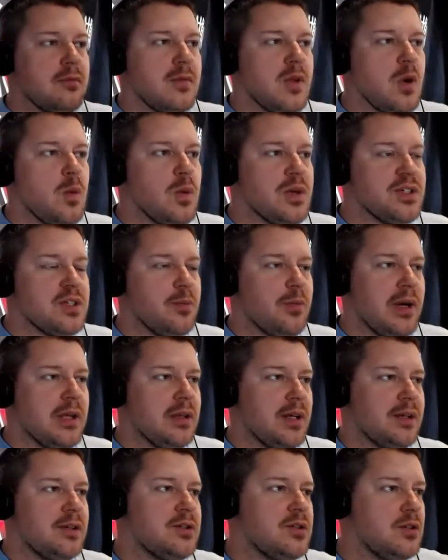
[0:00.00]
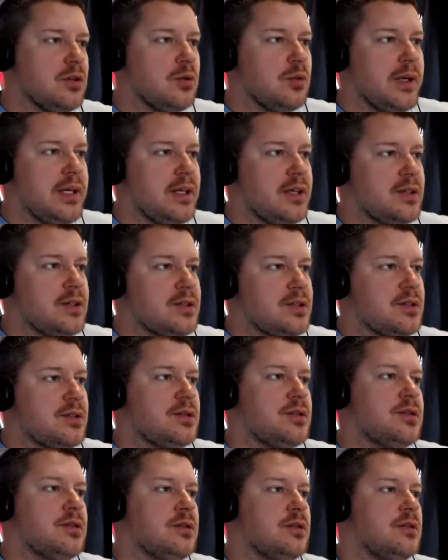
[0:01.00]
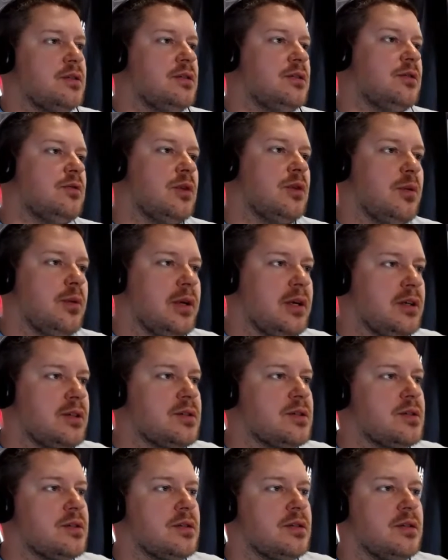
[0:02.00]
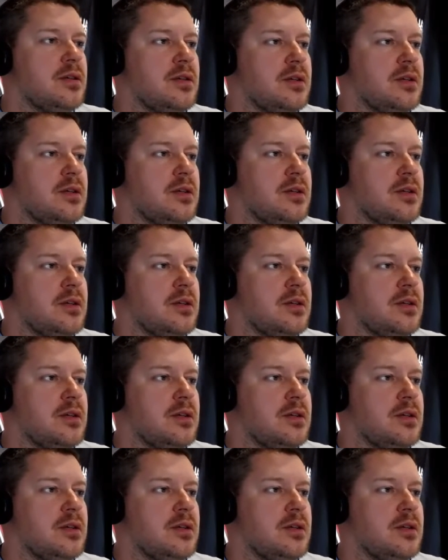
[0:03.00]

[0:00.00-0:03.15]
What has it been, like two weeks, three weeks?